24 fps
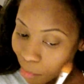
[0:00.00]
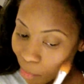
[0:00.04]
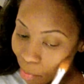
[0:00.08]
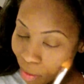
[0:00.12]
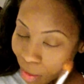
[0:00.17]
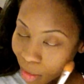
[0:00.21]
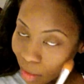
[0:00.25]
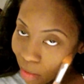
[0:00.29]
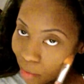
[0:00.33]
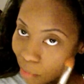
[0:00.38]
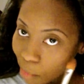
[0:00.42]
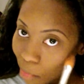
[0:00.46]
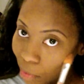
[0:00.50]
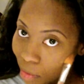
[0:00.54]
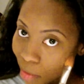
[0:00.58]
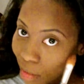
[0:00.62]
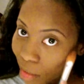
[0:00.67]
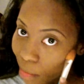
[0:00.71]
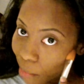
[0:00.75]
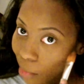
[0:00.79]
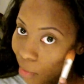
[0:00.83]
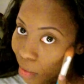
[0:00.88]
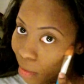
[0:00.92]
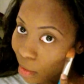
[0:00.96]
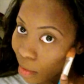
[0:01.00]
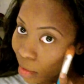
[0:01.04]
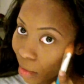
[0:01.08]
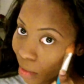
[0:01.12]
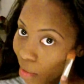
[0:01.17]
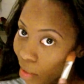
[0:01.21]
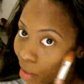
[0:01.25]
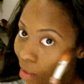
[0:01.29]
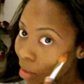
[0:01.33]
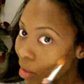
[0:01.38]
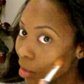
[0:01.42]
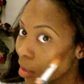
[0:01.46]
So now I'm going to make my
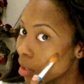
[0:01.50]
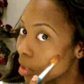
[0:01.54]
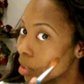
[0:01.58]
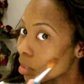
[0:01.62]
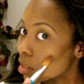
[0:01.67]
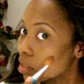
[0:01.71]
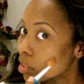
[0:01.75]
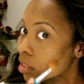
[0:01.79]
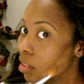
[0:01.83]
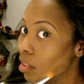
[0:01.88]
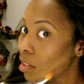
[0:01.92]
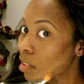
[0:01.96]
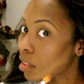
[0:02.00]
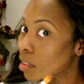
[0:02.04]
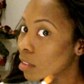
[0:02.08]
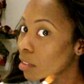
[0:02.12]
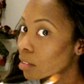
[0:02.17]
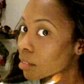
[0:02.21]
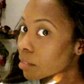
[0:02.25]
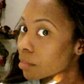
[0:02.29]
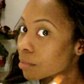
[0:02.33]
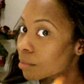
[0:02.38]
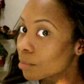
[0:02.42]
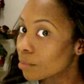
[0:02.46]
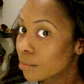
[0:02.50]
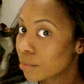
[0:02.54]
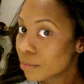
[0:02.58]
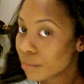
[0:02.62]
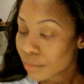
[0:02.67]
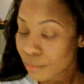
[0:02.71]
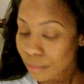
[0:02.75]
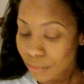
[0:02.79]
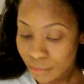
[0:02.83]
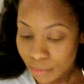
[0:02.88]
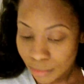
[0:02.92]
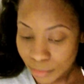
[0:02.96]
cheeks look smaller and more
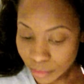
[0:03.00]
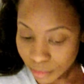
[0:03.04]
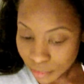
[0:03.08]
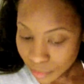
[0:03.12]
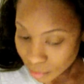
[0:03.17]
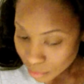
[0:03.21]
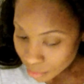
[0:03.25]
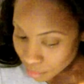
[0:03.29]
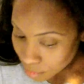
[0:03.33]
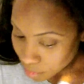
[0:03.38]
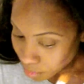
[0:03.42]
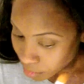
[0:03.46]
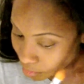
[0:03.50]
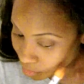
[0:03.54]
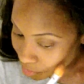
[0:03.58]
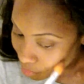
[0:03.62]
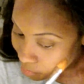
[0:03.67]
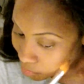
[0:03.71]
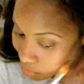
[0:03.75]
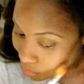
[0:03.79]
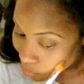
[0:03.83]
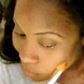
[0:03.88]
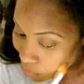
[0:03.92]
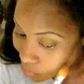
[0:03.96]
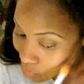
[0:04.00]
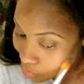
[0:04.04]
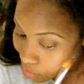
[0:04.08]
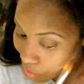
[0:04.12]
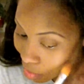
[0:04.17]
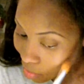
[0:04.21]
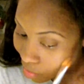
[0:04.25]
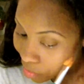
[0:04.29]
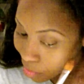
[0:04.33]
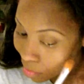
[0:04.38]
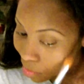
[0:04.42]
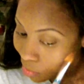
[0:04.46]
svelte
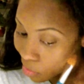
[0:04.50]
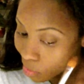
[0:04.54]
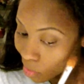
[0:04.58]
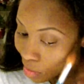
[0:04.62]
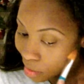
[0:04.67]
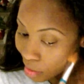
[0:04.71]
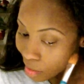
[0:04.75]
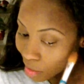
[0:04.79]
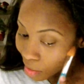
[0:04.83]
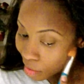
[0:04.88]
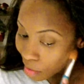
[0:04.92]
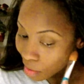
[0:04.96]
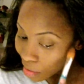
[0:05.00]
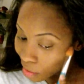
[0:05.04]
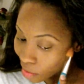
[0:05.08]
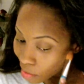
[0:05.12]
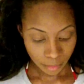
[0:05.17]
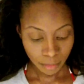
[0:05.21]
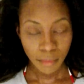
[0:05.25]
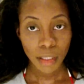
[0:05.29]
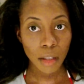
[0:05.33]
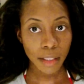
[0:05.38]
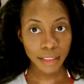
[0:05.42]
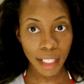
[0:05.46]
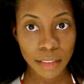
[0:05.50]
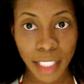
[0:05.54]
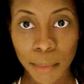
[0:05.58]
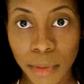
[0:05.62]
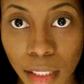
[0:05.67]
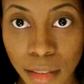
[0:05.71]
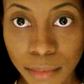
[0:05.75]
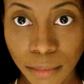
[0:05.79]
by kind of going in the